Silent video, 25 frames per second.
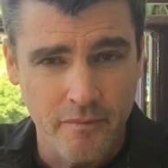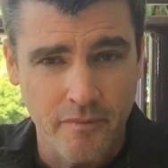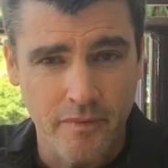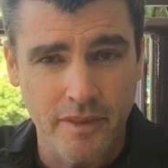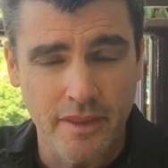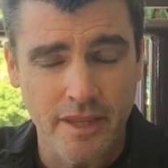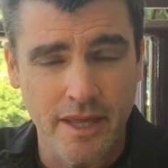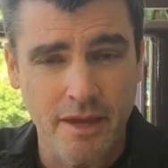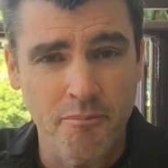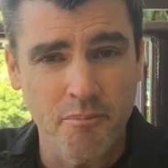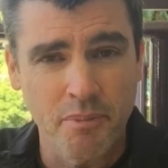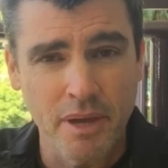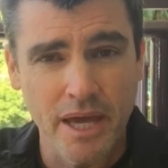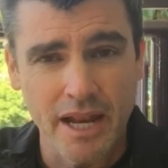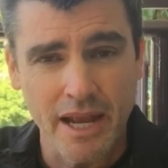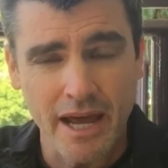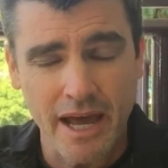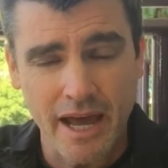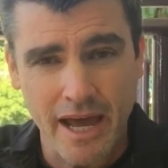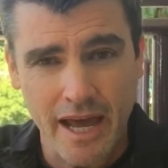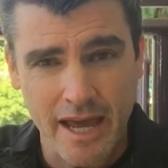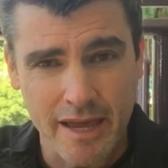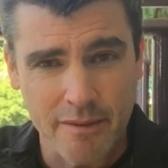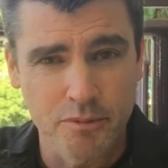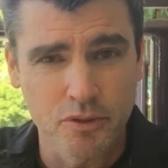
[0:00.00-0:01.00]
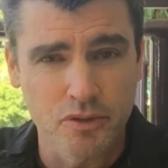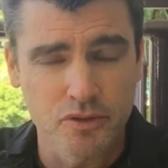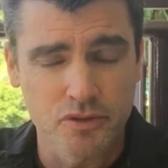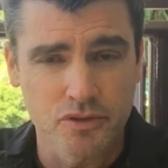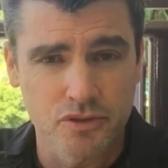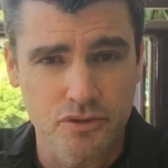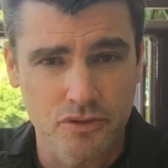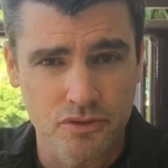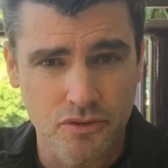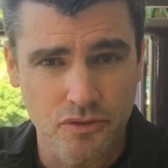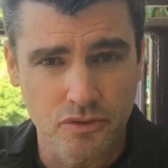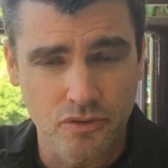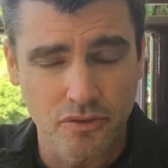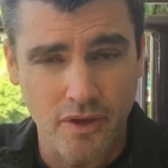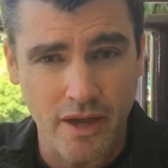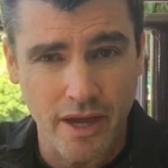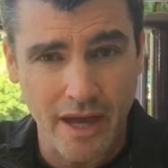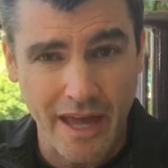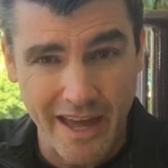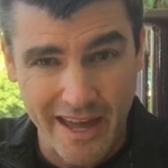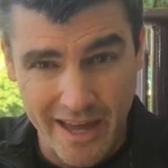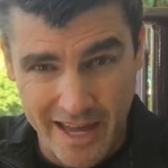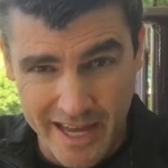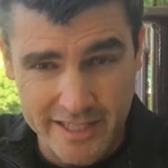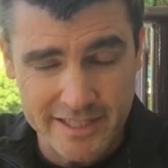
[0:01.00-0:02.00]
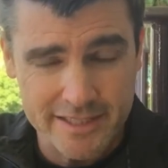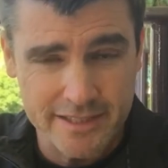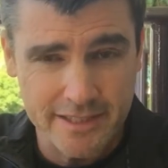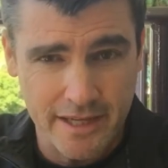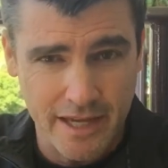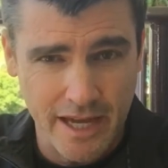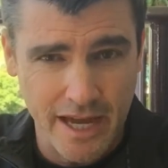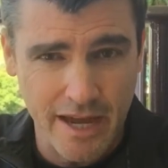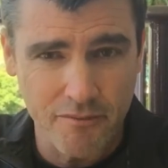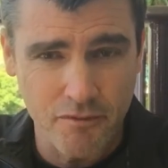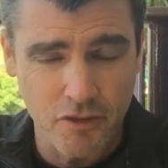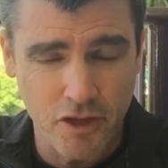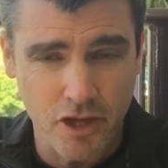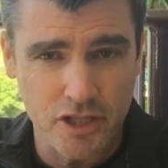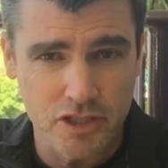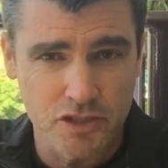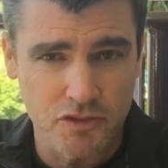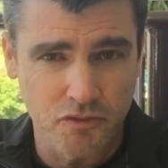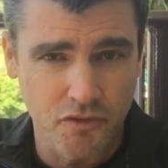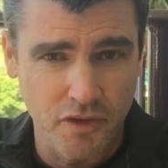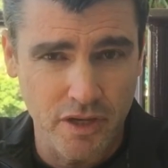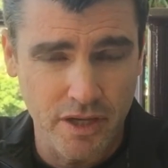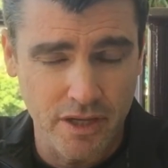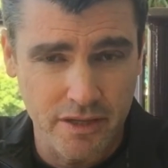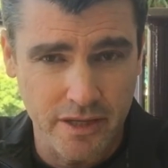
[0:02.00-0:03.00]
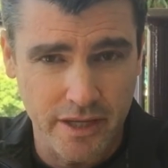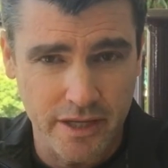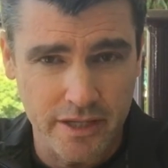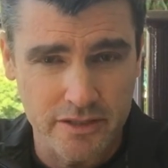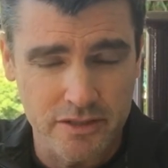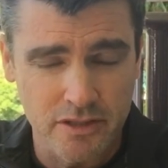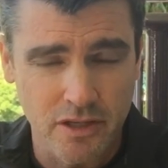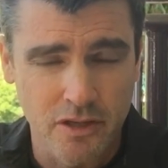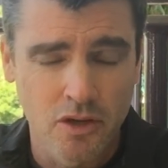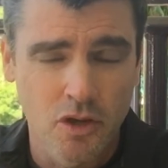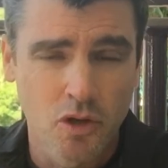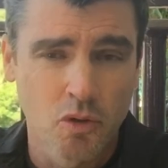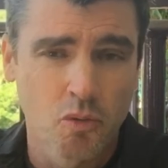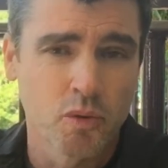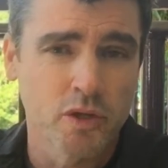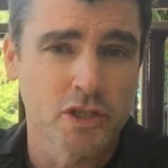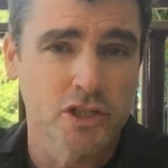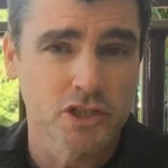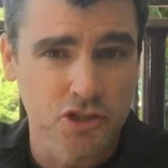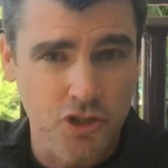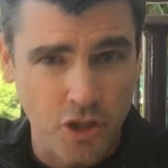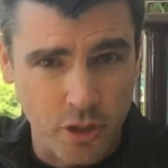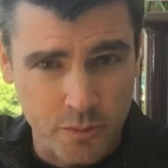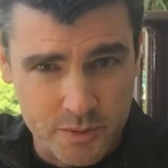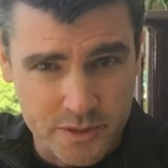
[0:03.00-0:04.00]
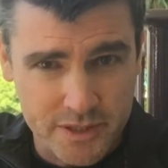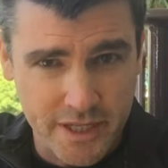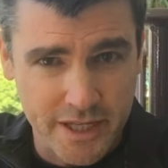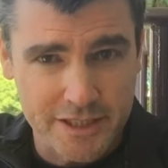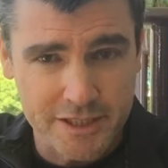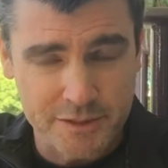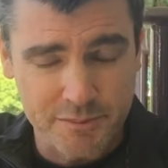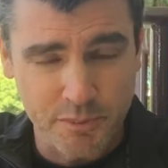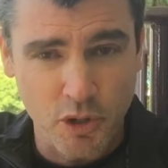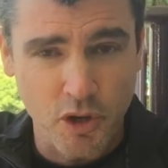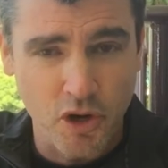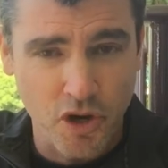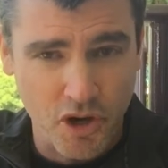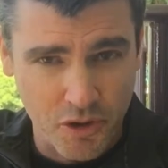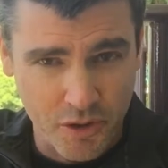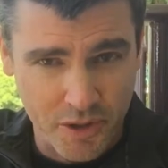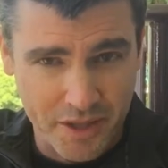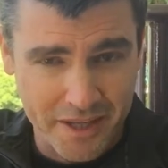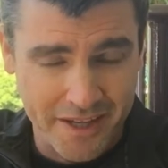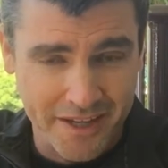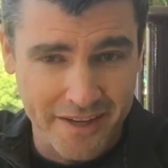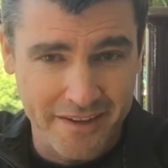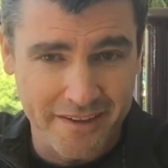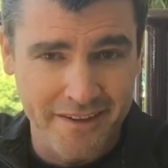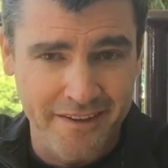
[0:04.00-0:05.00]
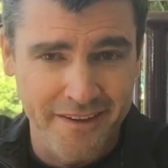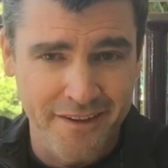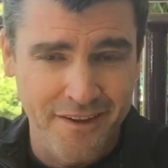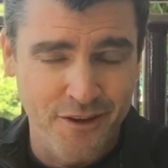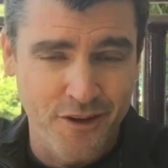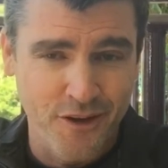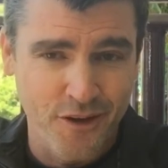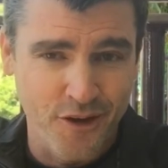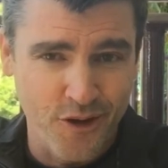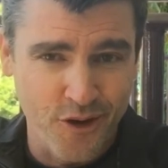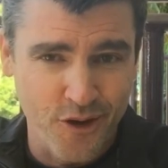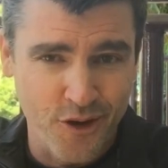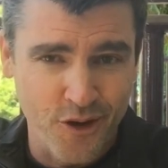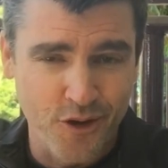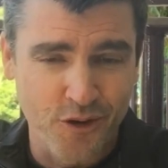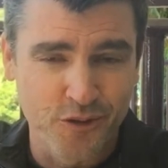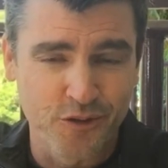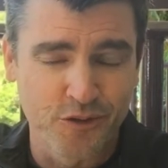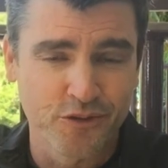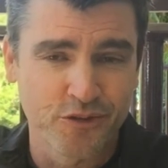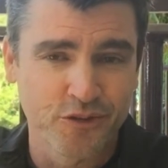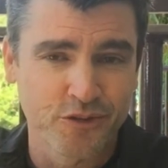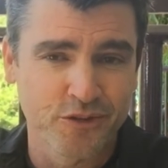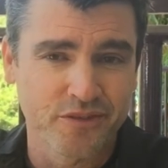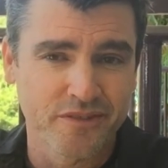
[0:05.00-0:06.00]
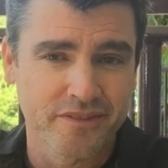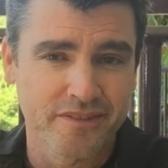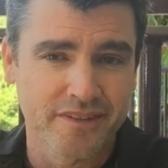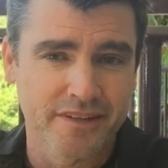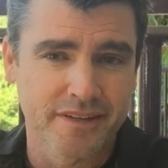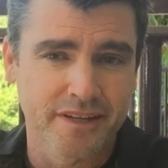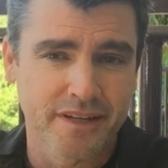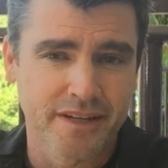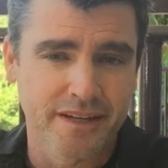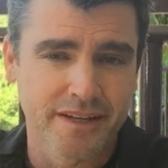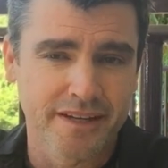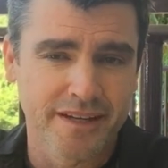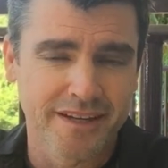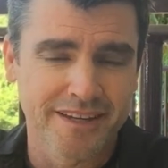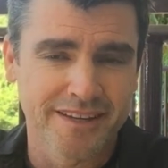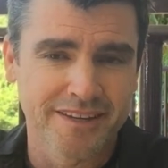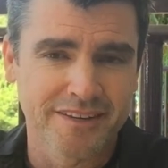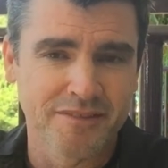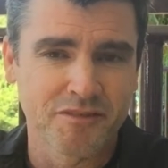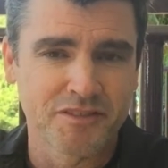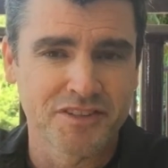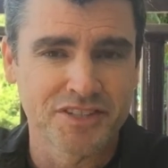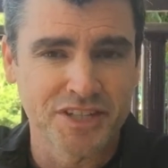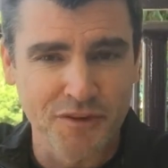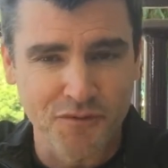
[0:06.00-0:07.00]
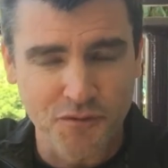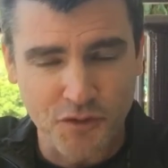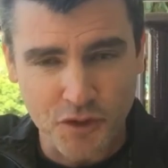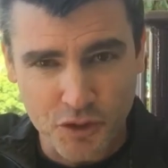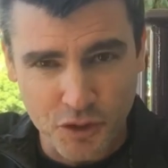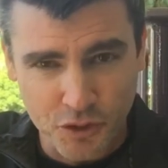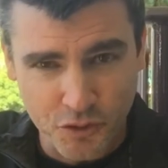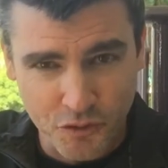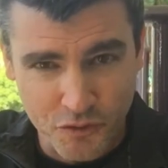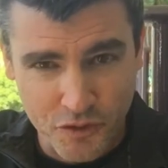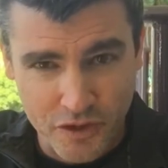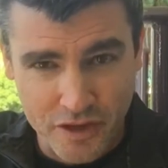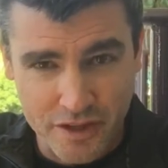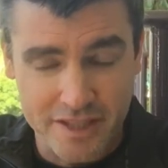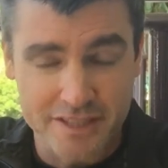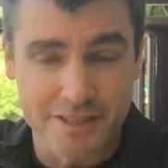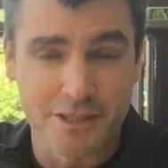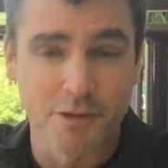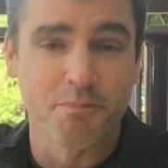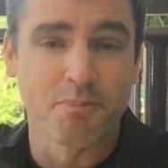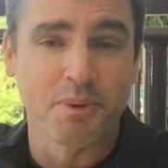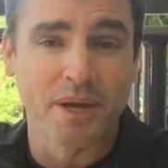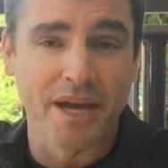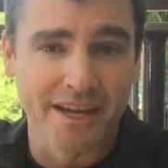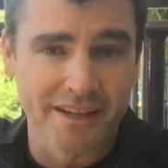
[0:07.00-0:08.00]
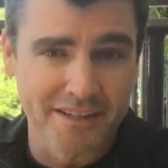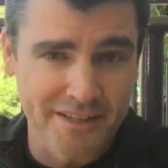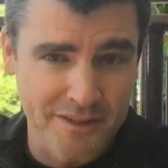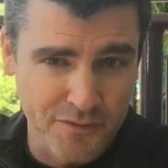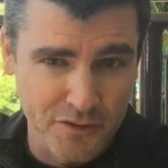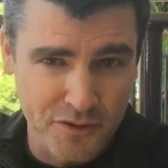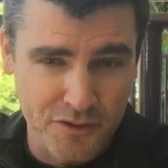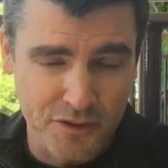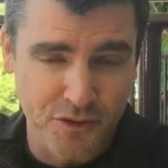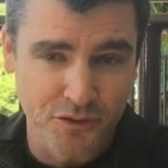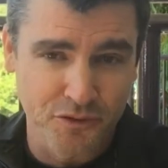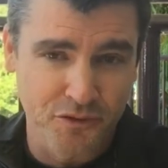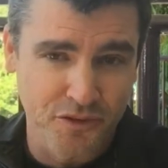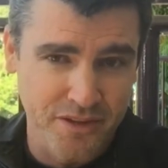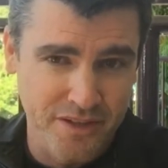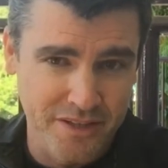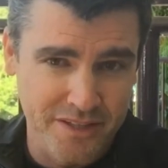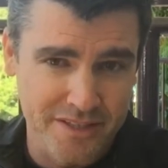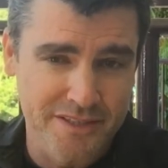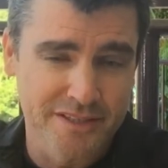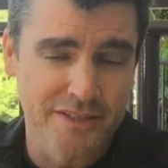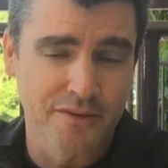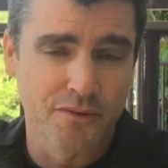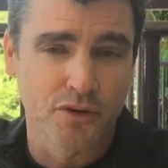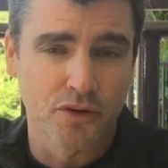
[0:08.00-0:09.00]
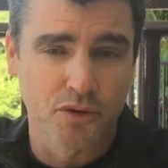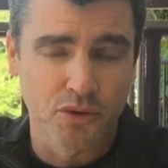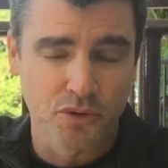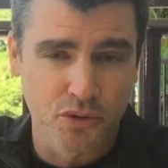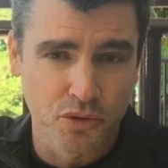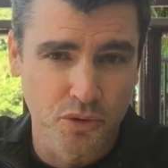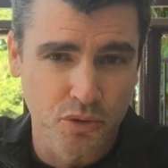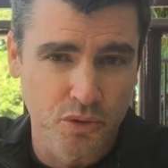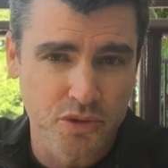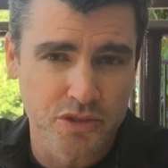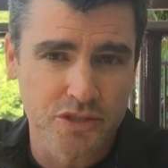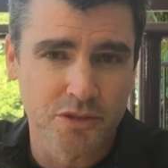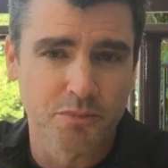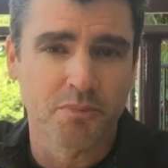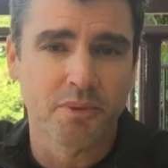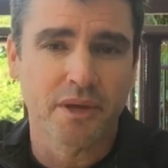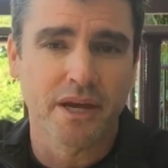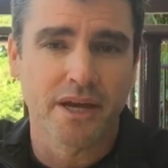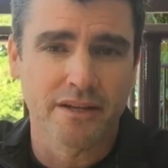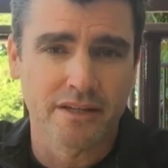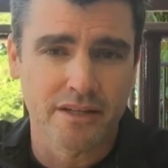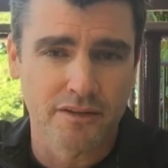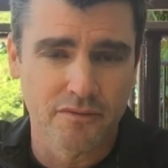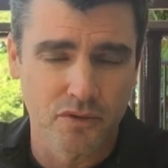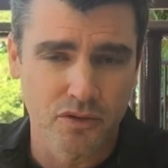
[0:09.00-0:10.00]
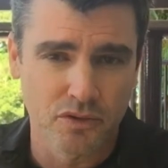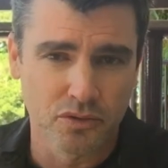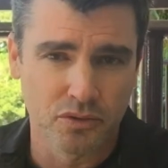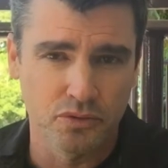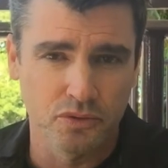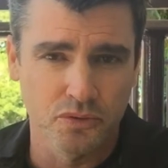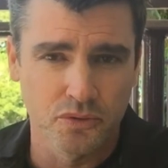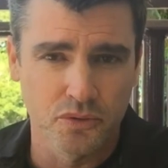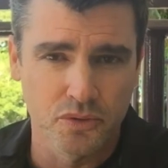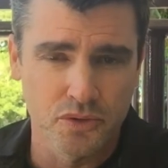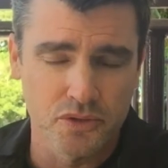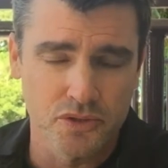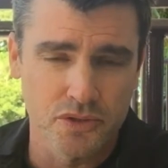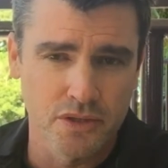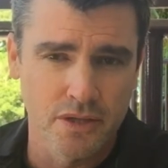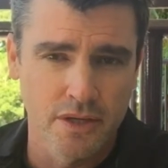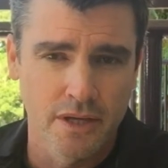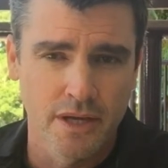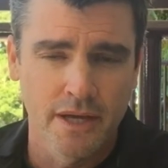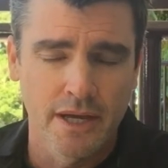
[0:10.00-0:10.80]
They're better able to actually have those feelings, which stops that spiraling of difficult feelings about difficult feelings, difficult thoughts about difficult thoughts.